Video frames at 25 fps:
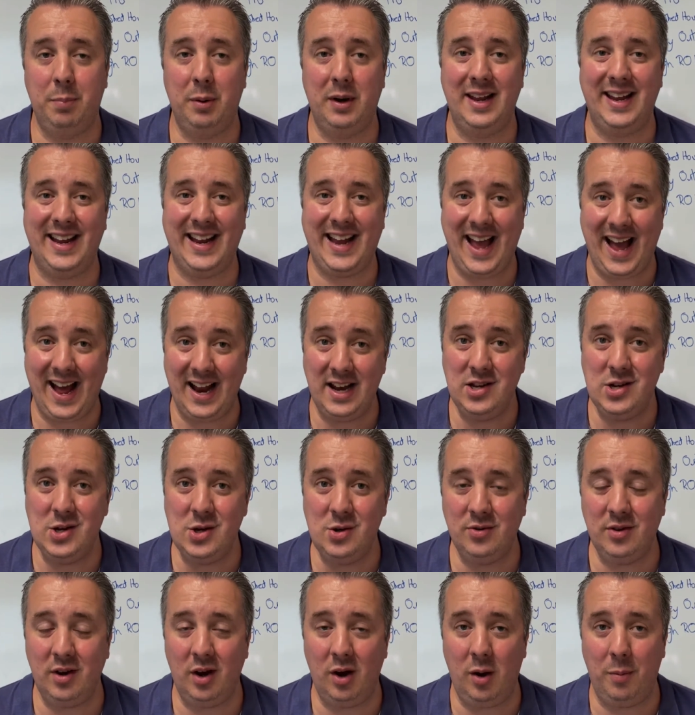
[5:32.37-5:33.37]
But it can
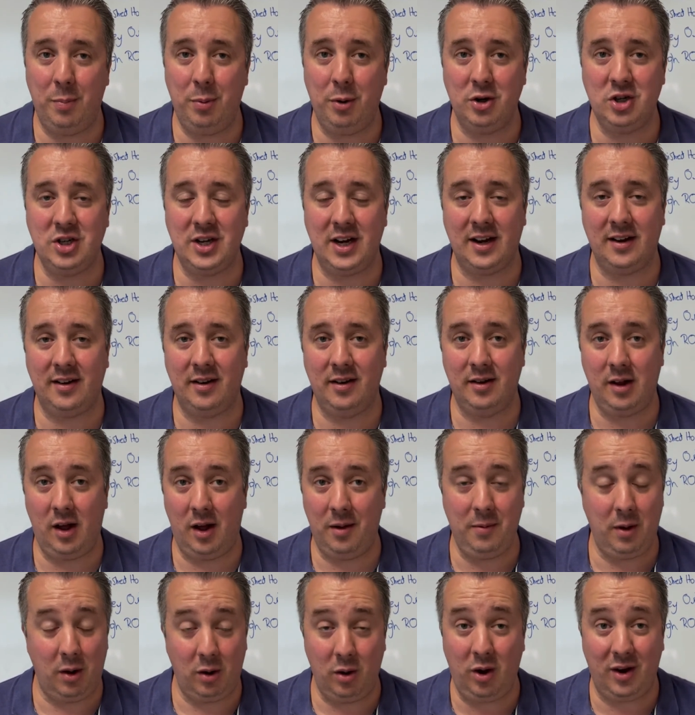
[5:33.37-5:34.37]
use a lot
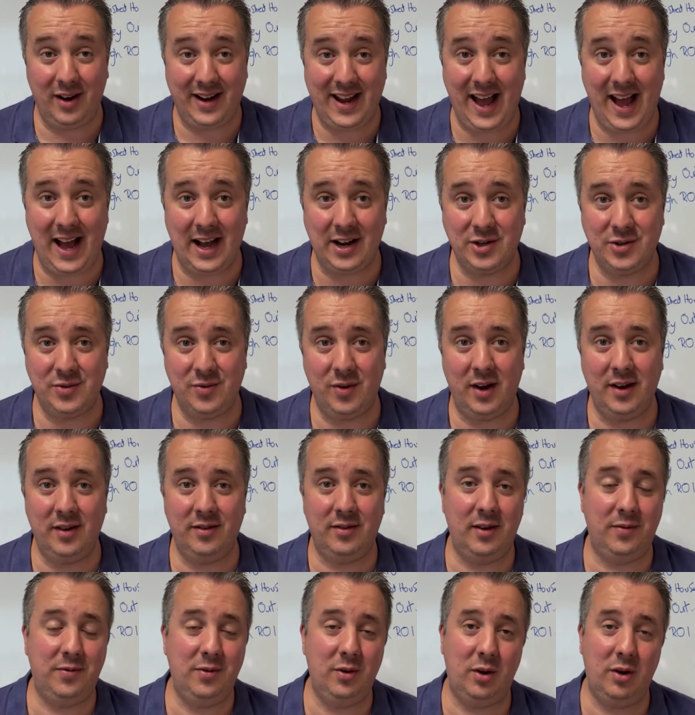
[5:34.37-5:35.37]
of cash, right?
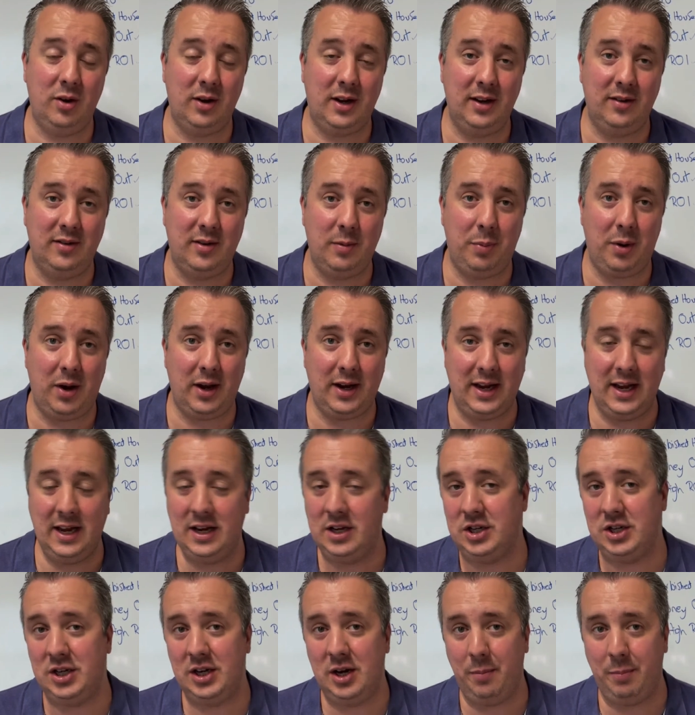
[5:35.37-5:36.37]
So if you're looking to buy a
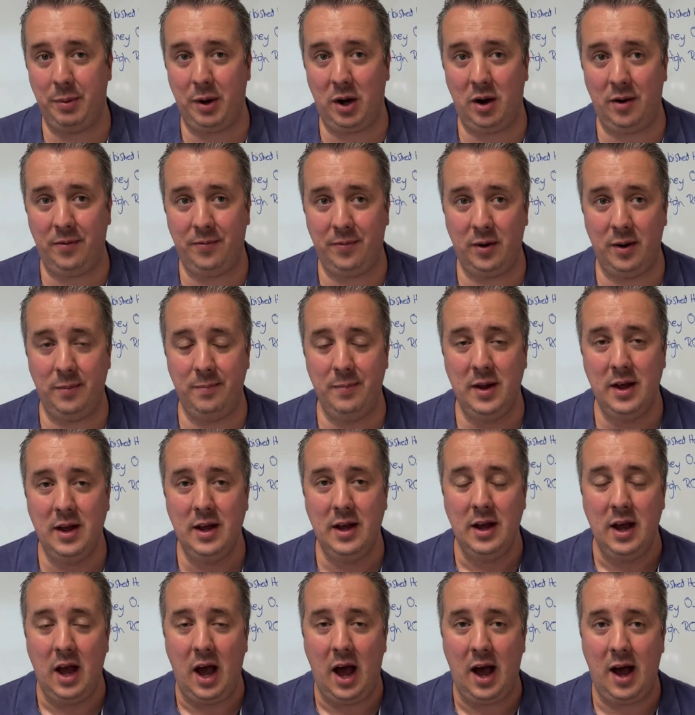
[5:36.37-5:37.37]
kitchen, a bathroom,
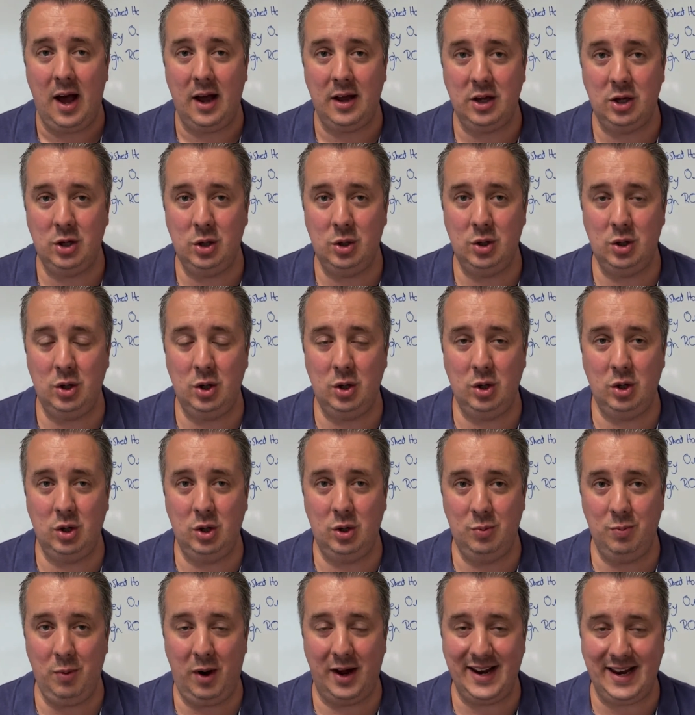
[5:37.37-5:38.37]

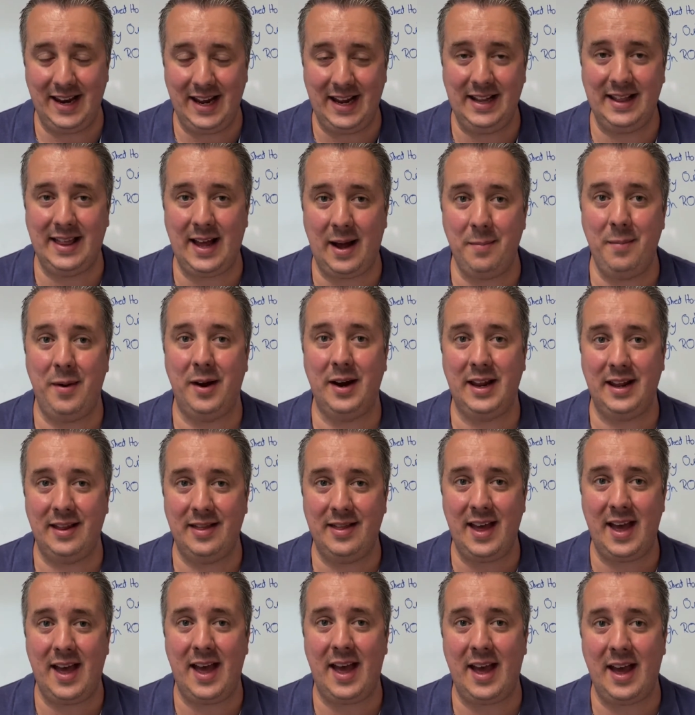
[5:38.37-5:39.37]
you might need that money
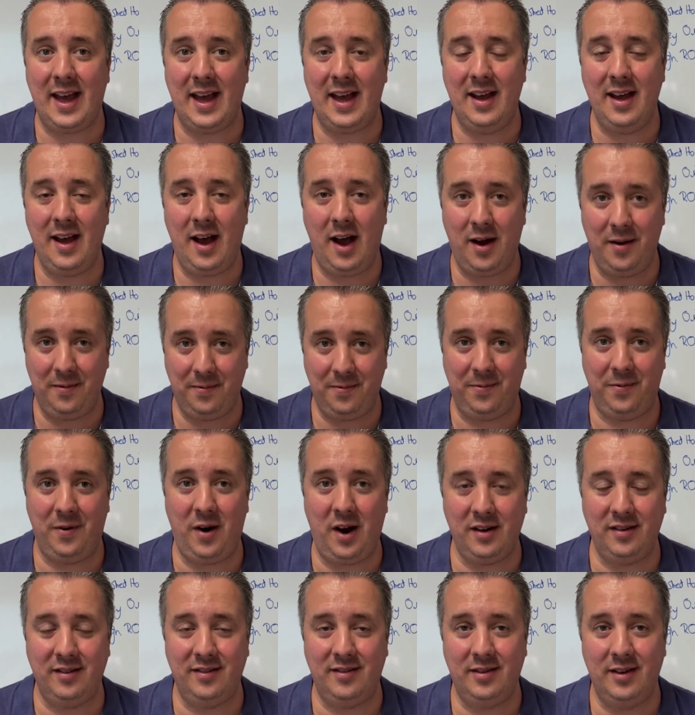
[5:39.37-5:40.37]
there up
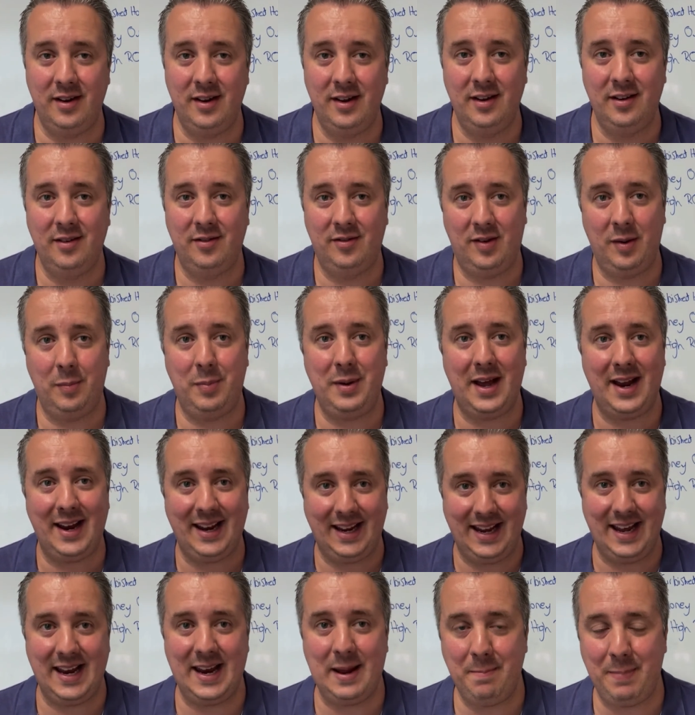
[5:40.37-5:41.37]
front to be able
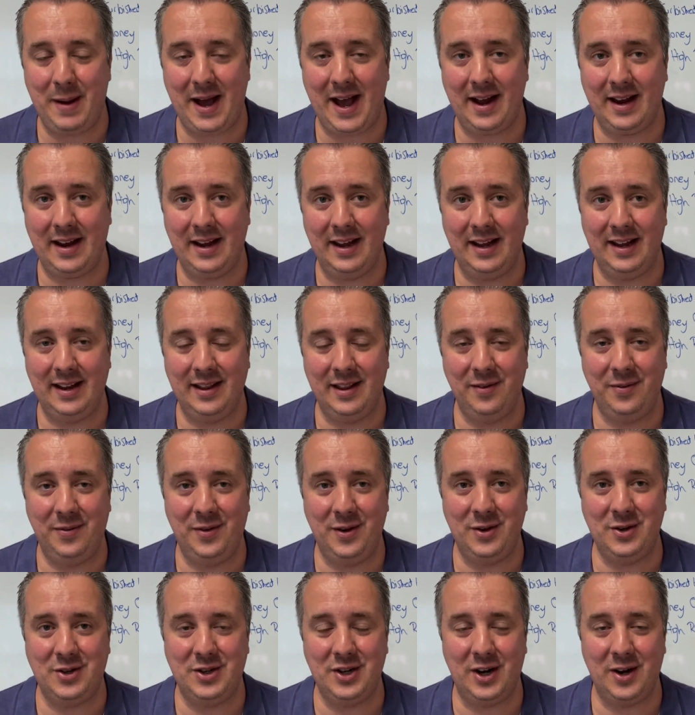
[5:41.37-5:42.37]
to get it back in the
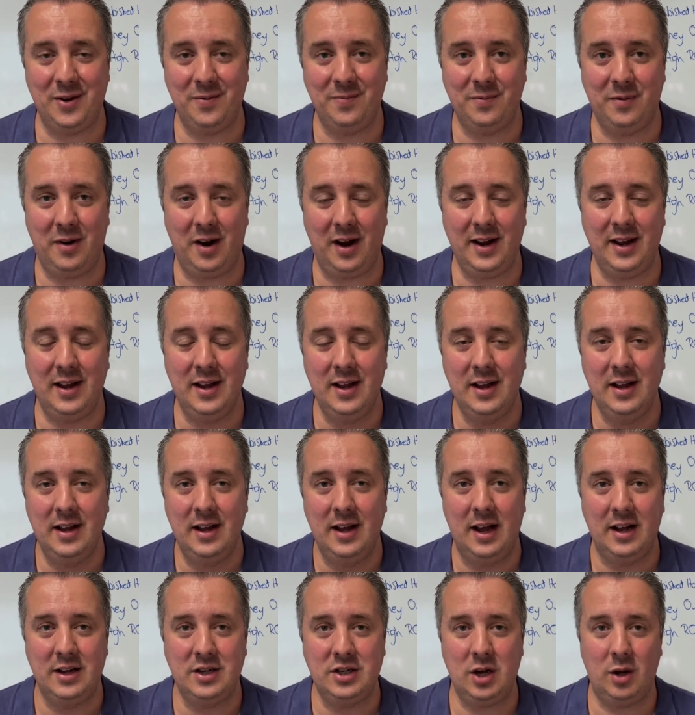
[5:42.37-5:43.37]
future, right?
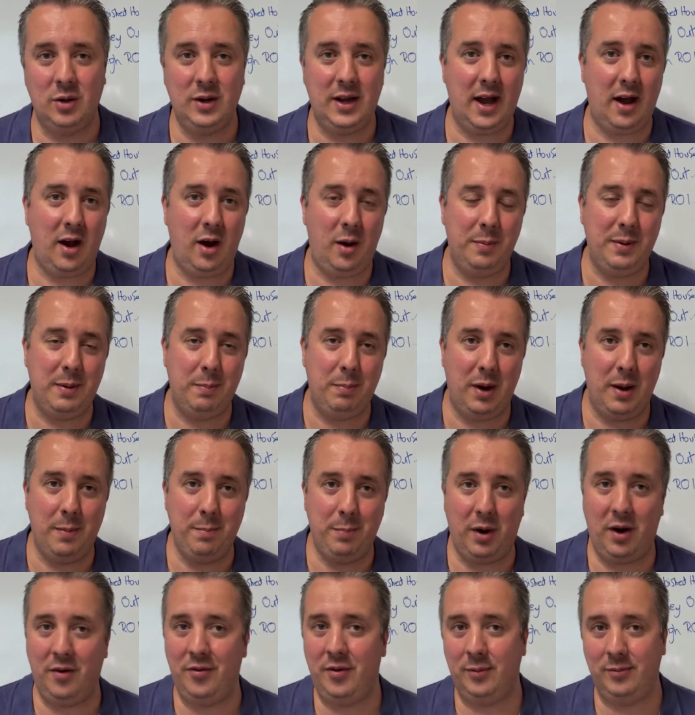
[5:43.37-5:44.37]
And so, yeah, I'll be buying
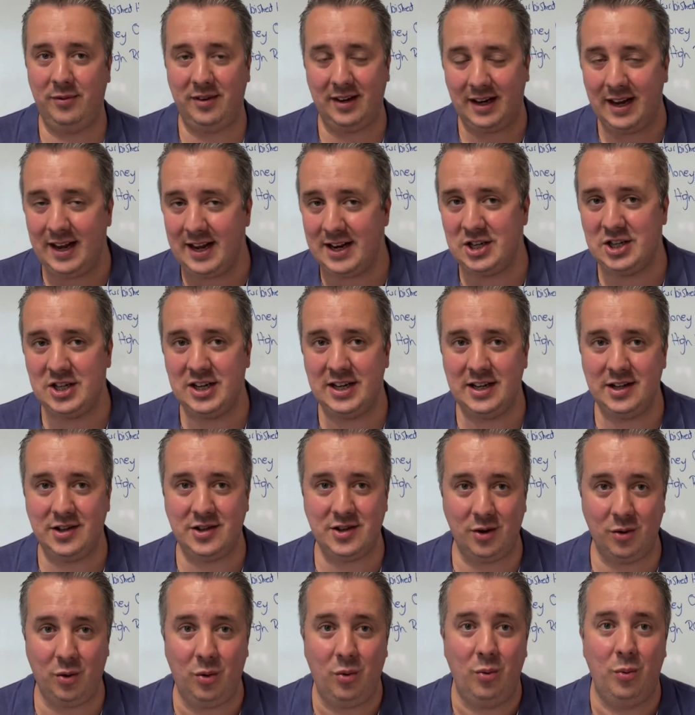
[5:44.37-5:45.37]
bathrooms and
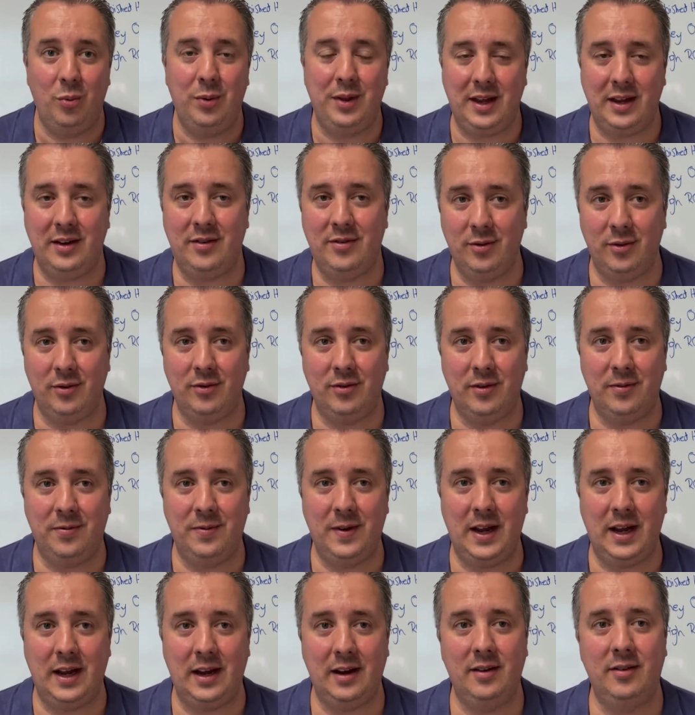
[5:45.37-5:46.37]
kitchens and all these sorts of
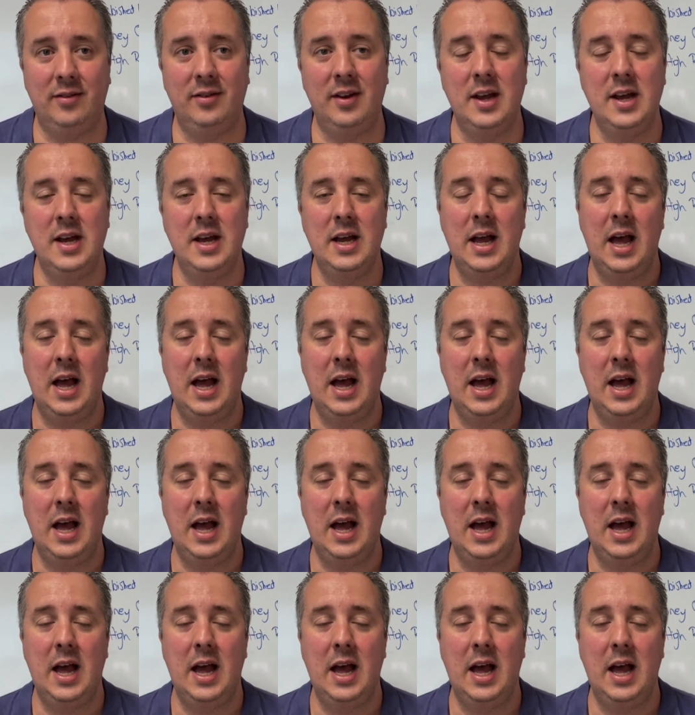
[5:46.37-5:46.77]
things.